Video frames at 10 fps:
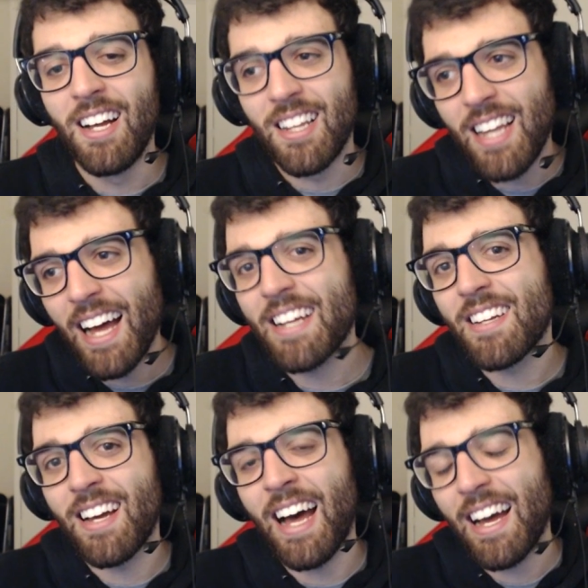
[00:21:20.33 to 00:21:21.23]

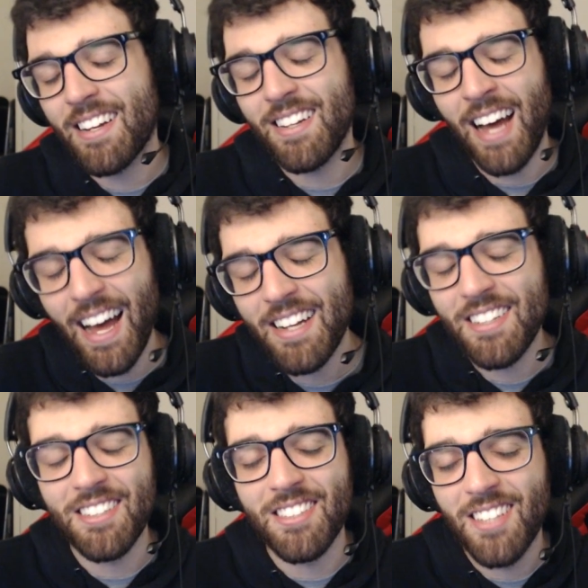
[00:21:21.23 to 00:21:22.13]

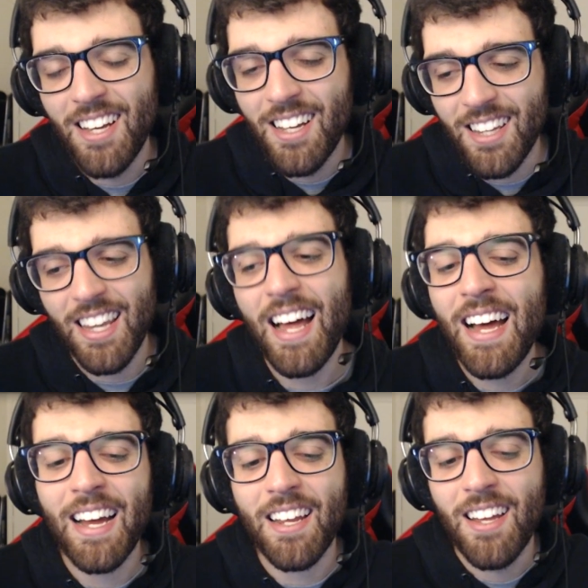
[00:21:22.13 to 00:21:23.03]
Hackers,
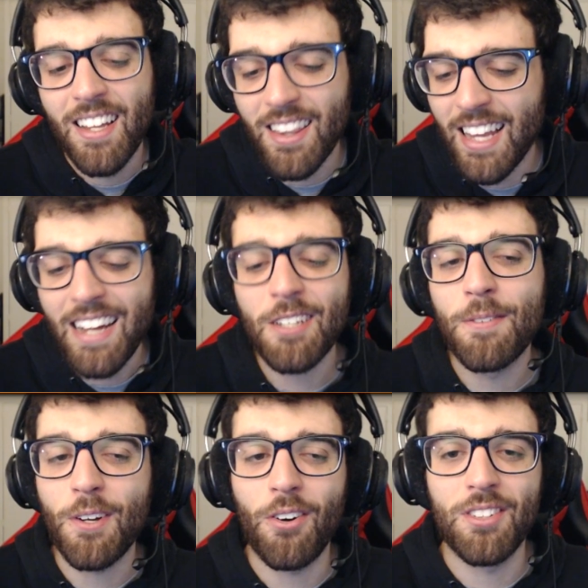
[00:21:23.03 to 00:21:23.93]
lag, lack
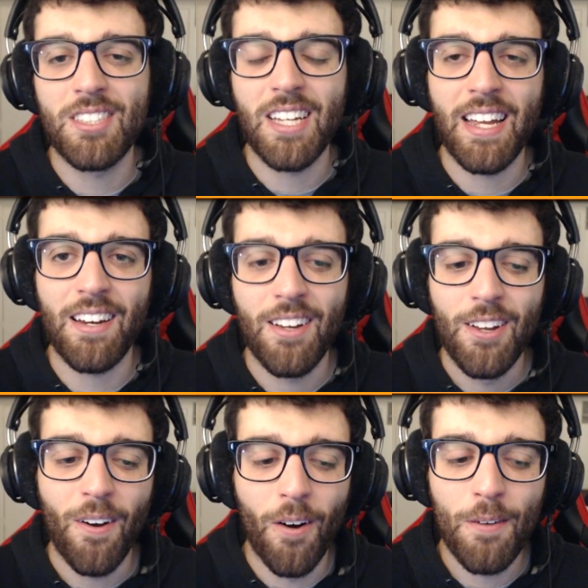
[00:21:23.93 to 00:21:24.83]
of content.
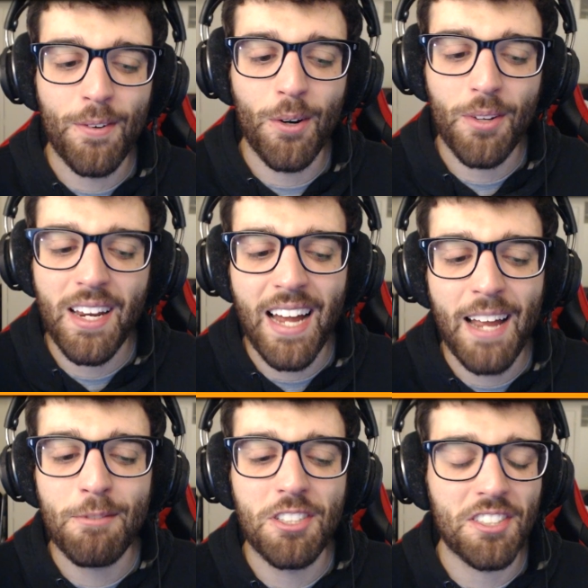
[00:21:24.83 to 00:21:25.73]
Overall, the
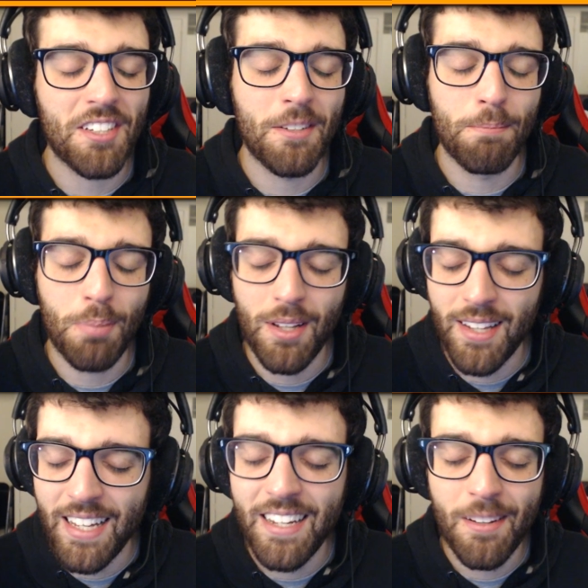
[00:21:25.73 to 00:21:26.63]
game's just a
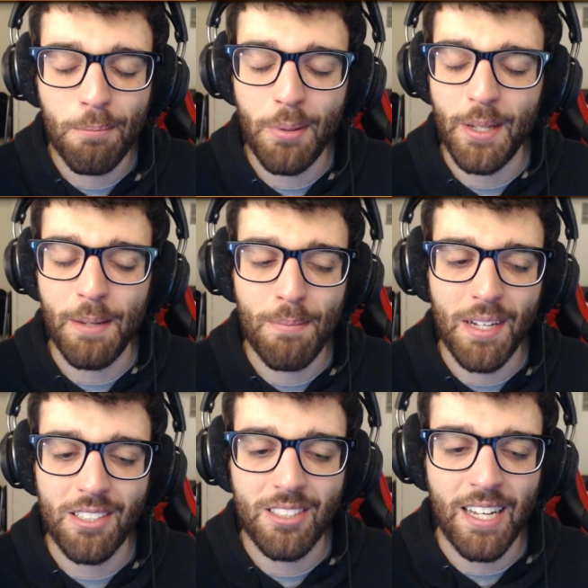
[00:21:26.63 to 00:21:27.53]
complete
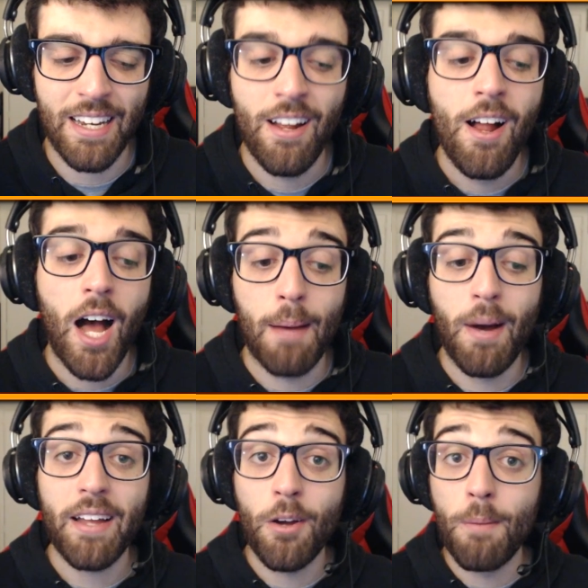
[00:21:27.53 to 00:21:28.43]
mess. And I
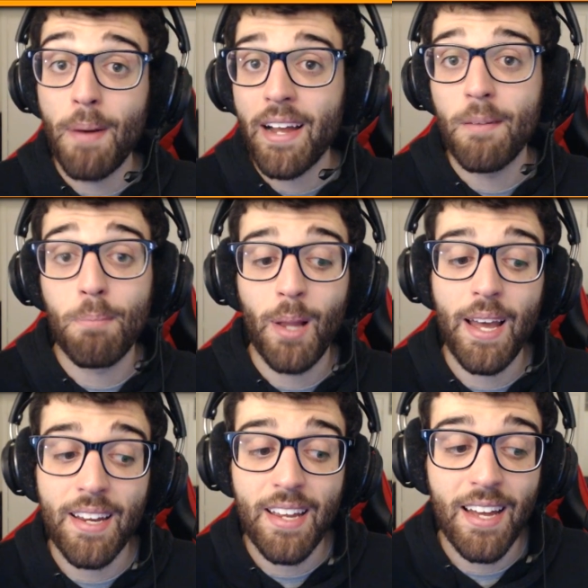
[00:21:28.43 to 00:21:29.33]
might go back and play
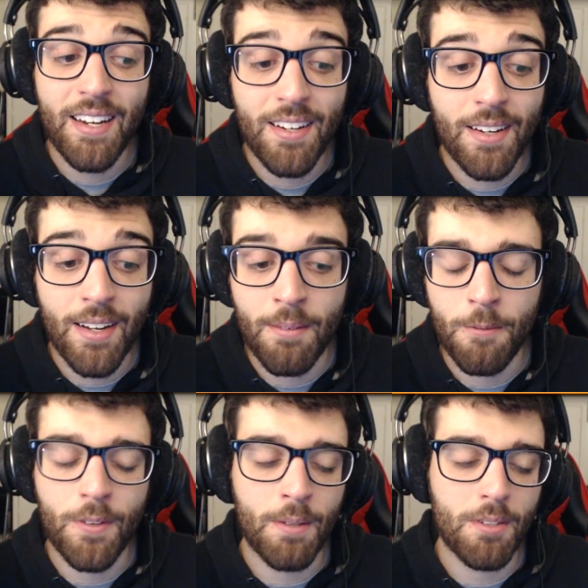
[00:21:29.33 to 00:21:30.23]
it again,
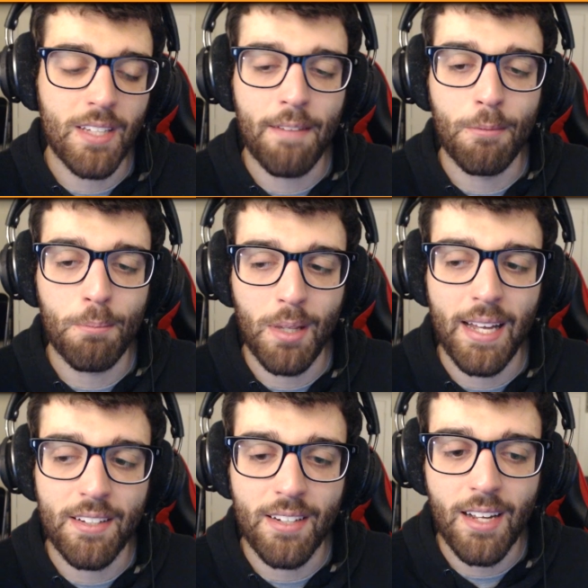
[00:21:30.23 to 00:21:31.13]
and because I haven't
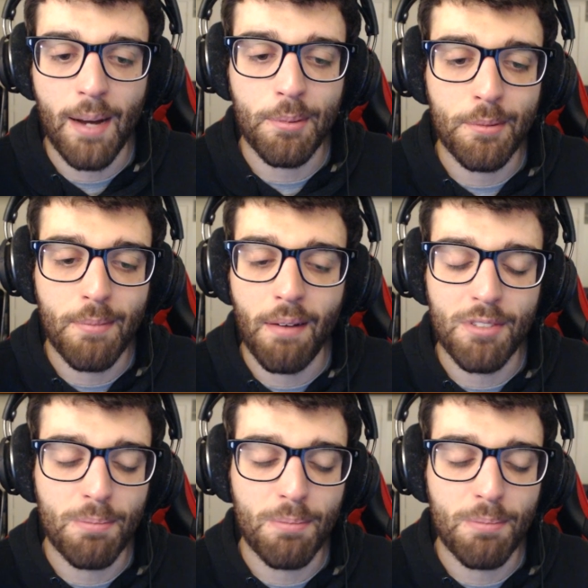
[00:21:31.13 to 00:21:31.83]
played it in a couple of months.